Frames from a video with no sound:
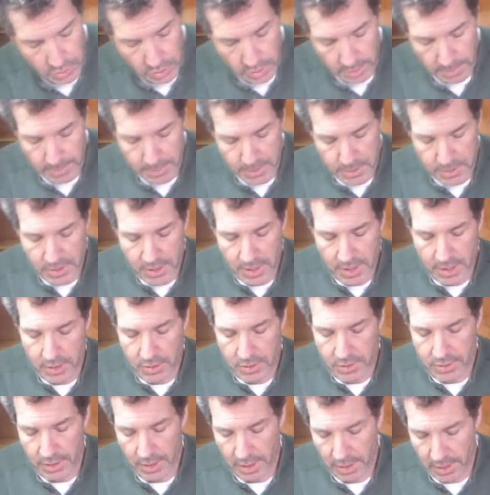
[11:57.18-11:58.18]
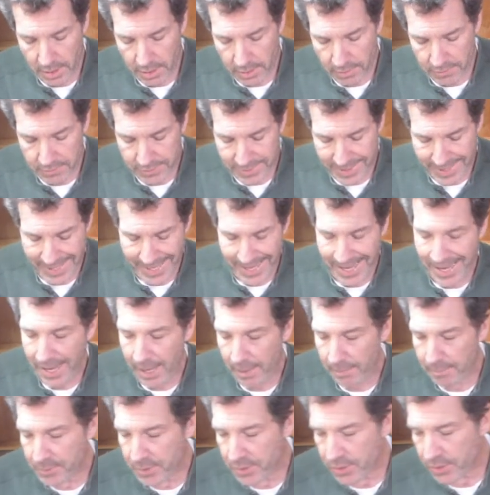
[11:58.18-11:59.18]
two different styles of
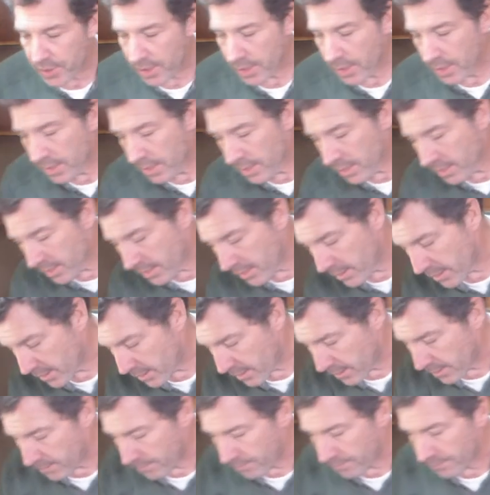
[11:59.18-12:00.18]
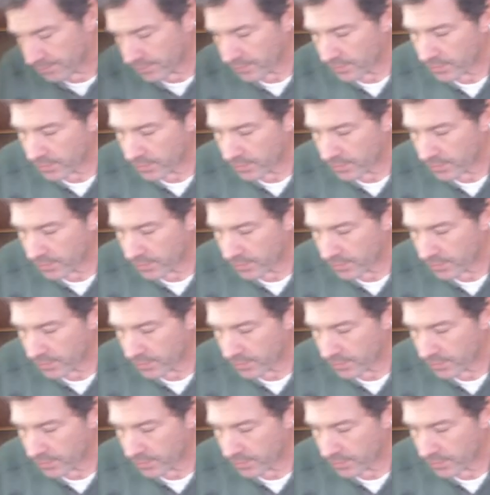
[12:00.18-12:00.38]
taps. Um,